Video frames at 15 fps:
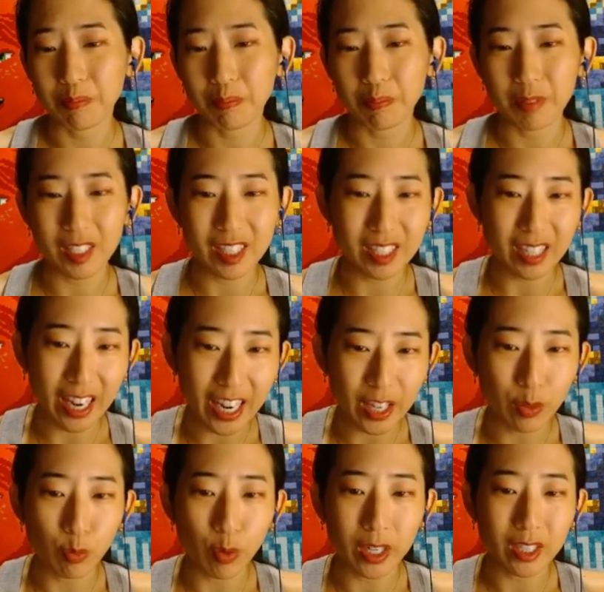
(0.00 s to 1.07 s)

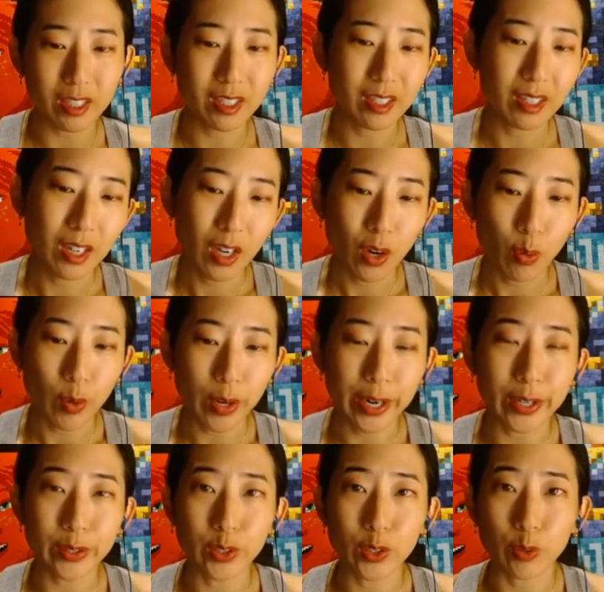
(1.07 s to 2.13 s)
decide what
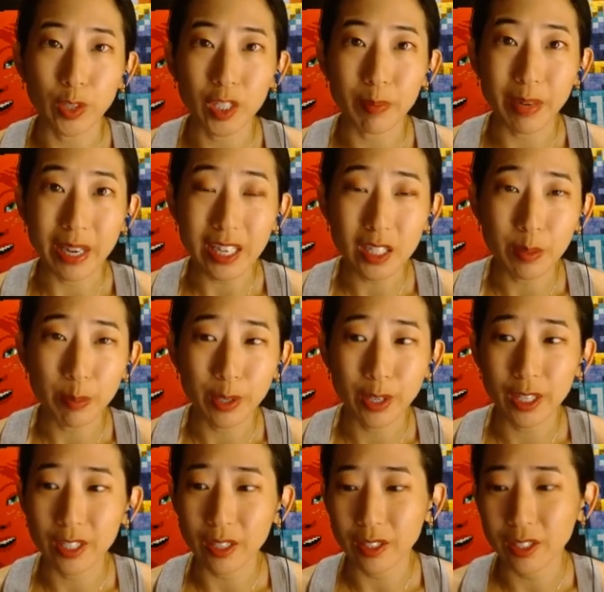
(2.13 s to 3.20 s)
colors worked best
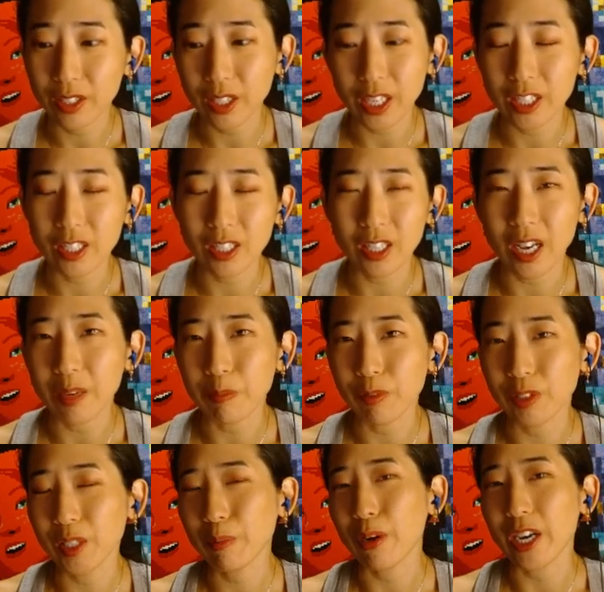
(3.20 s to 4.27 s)
because it's not
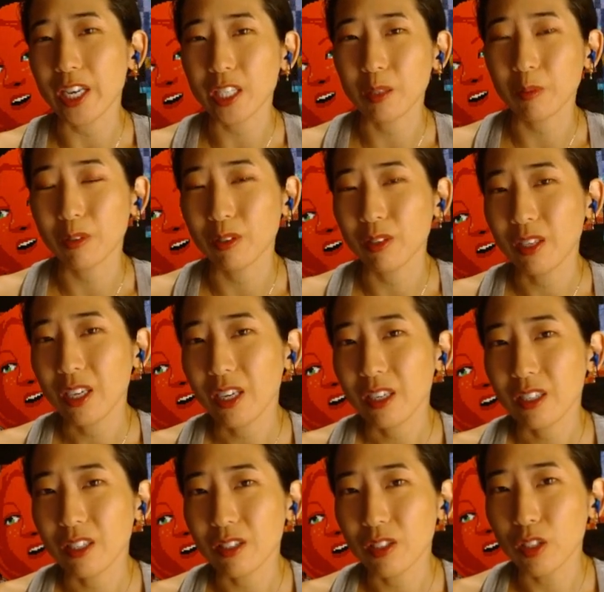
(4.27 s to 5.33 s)
really possible
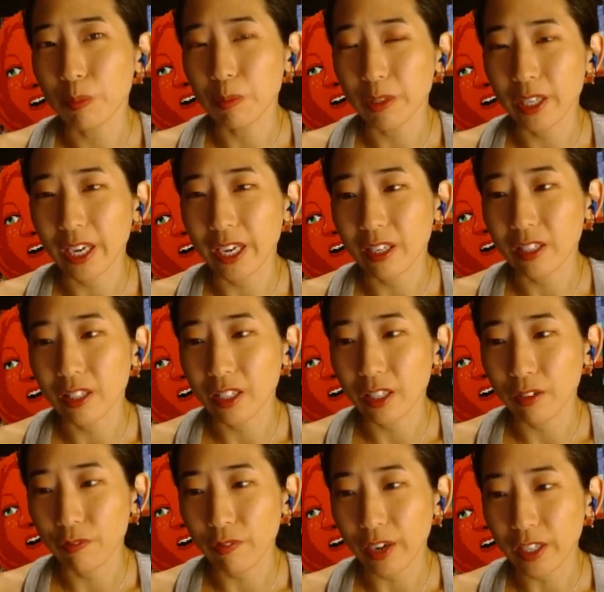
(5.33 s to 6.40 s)
to duplicate the
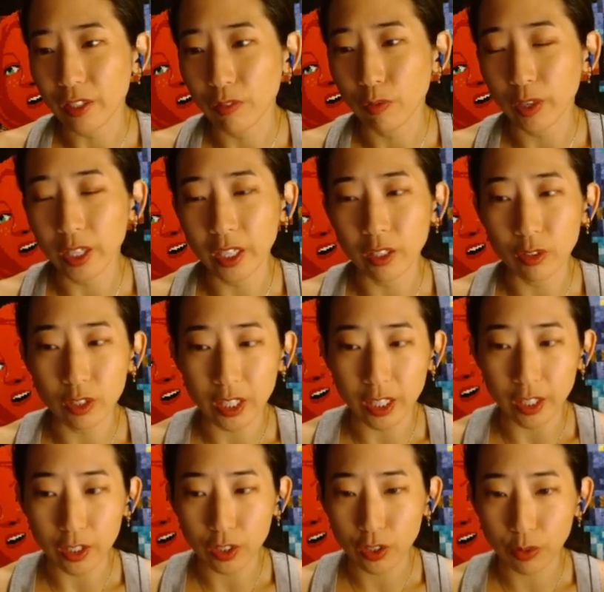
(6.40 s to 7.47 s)
effect of what it looks like
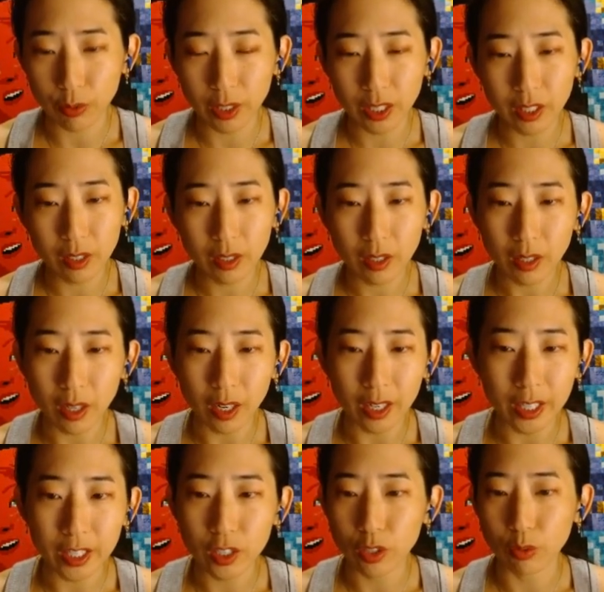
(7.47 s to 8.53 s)
on screen
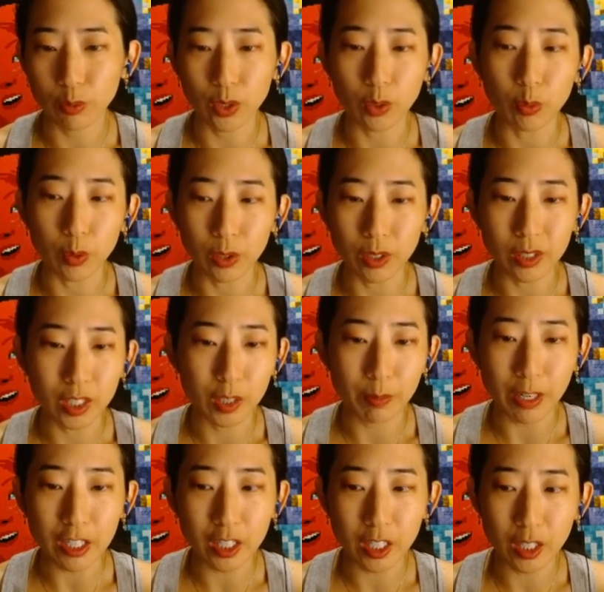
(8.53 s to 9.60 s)
into the real world,
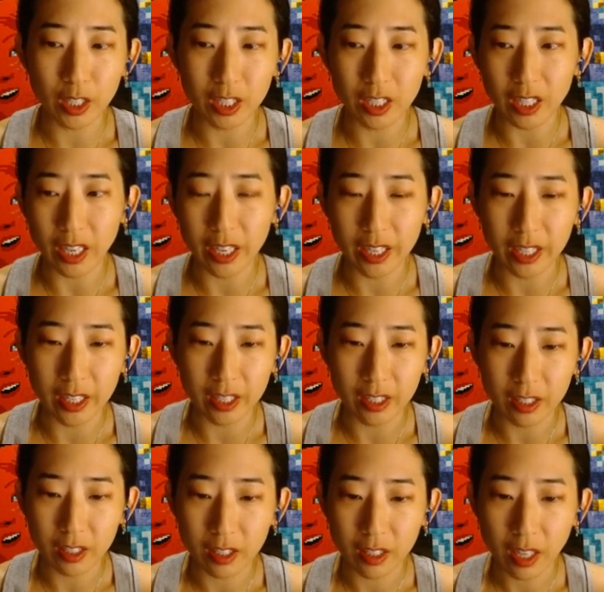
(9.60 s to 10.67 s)
especially the
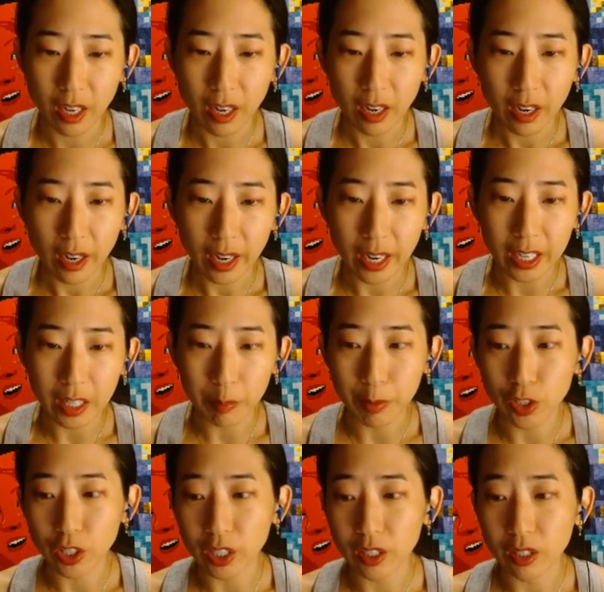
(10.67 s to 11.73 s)
cyans and the
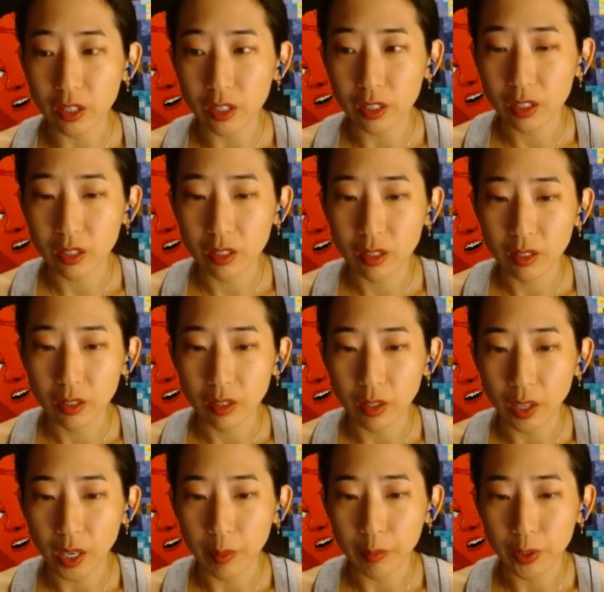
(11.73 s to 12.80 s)
magentas.
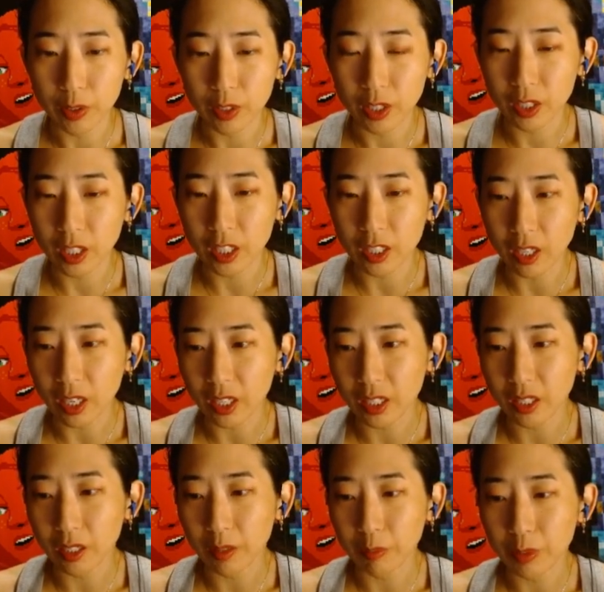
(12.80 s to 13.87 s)
It's not going
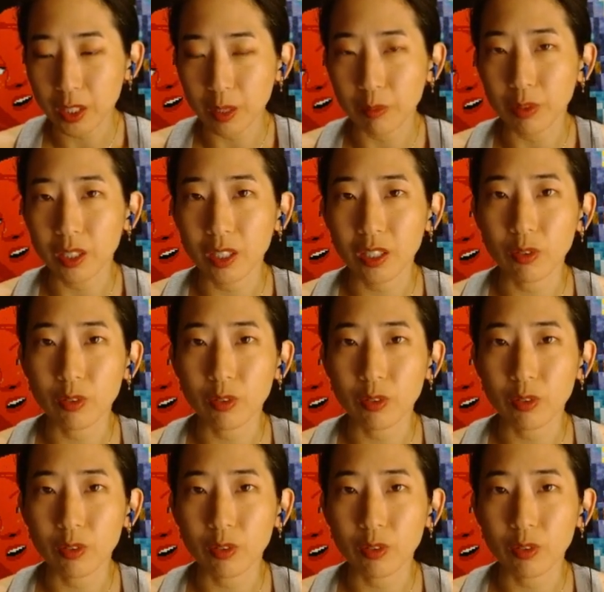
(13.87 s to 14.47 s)
to be something you